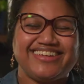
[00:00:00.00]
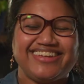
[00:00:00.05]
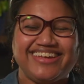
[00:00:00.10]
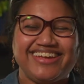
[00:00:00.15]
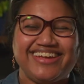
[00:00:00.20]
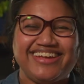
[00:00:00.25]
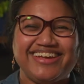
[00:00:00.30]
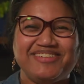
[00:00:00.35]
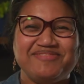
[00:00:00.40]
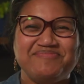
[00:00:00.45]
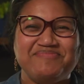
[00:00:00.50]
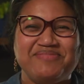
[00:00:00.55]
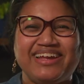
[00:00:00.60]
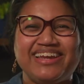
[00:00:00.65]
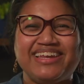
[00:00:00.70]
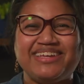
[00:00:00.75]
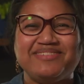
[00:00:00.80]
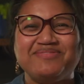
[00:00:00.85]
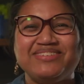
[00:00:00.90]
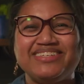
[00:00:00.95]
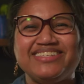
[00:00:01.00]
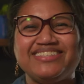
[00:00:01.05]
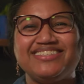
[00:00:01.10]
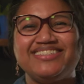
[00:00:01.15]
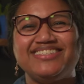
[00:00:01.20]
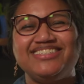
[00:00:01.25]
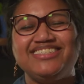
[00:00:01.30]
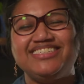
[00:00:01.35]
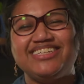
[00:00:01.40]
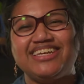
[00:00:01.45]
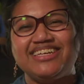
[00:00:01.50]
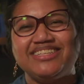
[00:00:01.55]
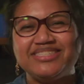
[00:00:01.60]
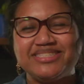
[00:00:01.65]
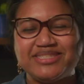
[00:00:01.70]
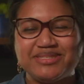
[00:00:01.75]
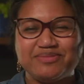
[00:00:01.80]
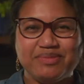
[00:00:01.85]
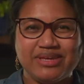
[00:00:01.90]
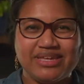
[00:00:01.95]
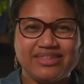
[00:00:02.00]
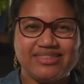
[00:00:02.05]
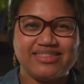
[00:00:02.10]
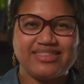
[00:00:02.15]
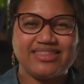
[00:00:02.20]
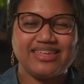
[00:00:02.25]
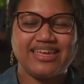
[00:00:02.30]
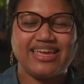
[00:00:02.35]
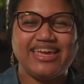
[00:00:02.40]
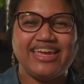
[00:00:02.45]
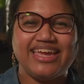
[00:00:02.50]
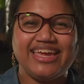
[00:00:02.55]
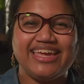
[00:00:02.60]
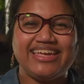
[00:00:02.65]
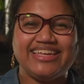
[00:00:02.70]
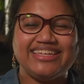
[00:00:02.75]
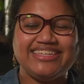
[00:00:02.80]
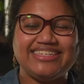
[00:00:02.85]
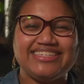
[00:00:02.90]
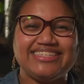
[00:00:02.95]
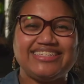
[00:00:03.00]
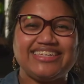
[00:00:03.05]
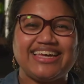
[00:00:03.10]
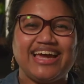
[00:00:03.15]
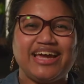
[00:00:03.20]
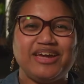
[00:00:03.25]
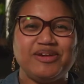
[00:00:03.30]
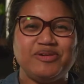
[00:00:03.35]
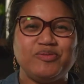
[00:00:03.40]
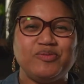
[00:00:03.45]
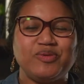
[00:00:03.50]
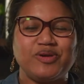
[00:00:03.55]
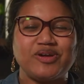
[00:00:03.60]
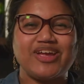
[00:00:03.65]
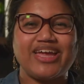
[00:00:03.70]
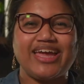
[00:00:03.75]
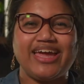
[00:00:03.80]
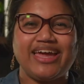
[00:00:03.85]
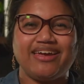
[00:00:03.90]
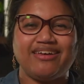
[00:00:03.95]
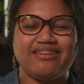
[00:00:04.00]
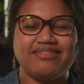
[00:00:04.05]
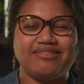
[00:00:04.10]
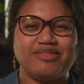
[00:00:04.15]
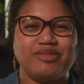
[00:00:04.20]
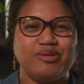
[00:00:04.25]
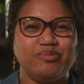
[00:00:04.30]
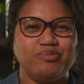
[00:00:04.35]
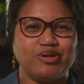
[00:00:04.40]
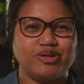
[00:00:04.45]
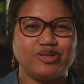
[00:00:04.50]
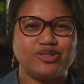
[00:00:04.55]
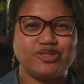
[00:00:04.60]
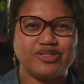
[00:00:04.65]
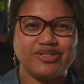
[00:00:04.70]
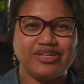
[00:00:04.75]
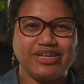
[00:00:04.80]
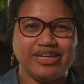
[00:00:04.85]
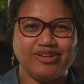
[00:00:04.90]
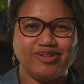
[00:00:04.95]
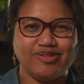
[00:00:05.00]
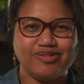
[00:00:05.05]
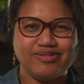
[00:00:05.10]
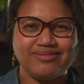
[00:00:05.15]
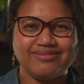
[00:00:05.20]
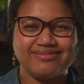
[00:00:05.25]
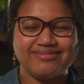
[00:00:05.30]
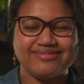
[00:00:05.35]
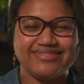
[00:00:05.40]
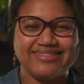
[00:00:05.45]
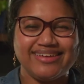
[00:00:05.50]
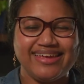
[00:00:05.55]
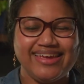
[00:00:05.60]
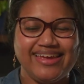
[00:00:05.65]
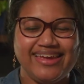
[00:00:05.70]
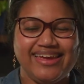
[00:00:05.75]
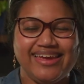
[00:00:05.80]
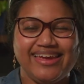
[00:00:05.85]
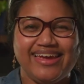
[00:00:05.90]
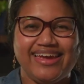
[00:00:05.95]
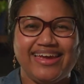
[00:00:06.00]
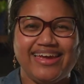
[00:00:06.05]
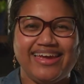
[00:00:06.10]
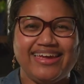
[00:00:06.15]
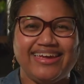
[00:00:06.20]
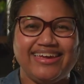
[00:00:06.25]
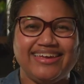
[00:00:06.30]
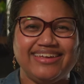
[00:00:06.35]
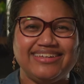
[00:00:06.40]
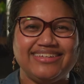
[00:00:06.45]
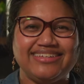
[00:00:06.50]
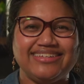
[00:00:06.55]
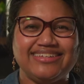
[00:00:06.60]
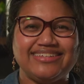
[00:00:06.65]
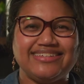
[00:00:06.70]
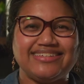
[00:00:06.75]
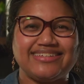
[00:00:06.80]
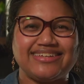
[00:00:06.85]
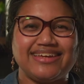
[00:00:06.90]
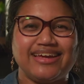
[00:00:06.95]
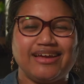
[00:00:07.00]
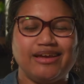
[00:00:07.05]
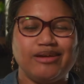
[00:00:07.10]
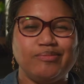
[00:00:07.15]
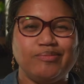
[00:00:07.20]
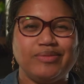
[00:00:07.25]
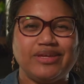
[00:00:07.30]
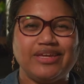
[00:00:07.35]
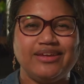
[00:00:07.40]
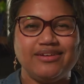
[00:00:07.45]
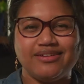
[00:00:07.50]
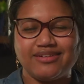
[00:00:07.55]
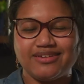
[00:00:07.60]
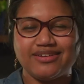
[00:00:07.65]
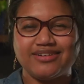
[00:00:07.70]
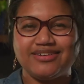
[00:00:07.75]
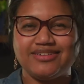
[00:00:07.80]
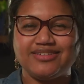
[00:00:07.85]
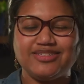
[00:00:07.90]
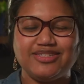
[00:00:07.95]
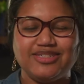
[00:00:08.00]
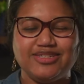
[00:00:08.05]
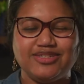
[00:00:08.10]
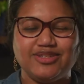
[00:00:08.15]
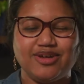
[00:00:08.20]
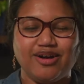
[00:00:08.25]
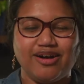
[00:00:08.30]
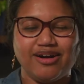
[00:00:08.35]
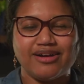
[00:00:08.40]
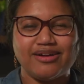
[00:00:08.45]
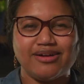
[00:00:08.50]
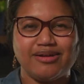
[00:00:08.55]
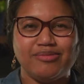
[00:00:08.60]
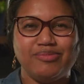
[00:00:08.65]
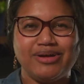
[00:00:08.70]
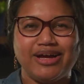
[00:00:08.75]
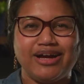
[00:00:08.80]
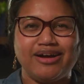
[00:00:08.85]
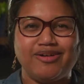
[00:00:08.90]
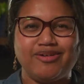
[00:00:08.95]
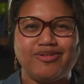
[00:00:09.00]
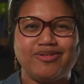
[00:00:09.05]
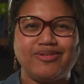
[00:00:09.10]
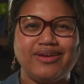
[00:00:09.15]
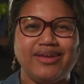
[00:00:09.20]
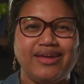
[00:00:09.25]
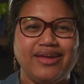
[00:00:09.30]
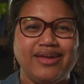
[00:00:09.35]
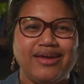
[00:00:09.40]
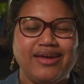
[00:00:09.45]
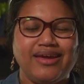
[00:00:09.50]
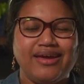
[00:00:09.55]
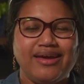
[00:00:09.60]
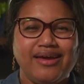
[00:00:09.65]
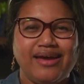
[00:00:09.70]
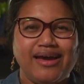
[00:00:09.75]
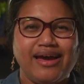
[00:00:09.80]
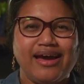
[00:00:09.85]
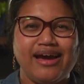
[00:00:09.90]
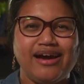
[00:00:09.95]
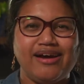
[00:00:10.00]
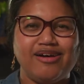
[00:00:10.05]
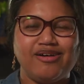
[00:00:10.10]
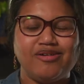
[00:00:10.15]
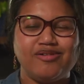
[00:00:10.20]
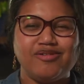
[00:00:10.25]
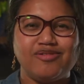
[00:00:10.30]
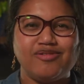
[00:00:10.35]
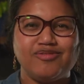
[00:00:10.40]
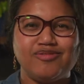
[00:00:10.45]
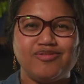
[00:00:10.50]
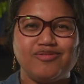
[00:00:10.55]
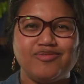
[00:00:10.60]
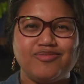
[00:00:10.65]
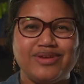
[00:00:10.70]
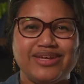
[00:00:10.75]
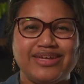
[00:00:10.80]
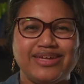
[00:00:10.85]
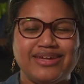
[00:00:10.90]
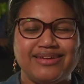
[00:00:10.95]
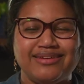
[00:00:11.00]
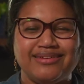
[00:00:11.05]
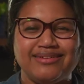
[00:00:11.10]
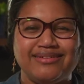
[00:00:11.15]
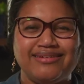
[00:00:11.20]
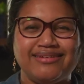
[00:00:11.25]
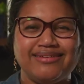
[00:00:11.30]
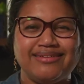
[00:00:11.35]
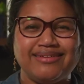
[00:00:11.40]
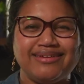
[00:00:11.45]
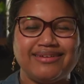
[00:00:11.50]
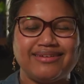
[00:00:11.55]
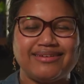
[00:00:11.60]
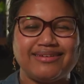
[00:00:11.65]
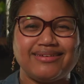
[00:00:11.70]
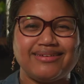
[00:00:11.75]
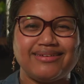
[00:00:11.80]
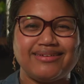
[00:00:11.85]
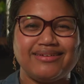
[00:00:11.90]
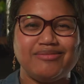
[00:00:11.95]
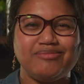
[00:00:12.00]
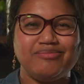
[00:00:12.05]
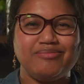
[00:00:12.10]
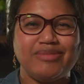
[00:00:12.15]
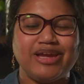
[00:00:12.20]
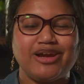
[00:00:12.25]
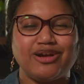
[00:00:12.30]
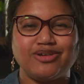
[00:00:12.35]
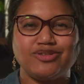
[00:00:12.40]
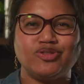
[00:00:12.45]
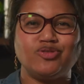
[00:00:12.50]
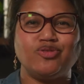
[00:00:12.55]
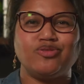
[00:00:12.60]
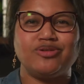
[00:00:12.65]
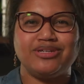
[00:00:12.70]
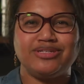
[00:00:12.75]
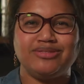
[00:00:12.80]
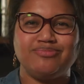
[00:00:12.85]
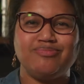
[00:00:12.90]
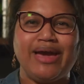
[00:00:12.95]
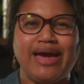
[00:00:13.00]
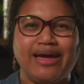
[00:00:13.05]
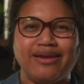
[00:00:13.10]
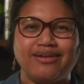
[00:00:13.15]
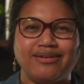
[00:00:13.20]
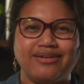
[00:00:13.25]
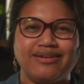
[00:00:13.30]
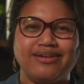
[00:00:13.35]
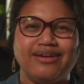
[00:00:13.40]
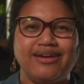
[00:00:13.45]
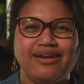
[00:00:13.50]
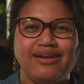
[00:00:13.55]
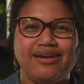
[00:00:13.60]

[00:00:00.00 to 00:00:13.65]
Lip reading: My name is Jenn Smith, and I work at the Berkshire Eagle, and I'm here to talk about how we can make our stories matter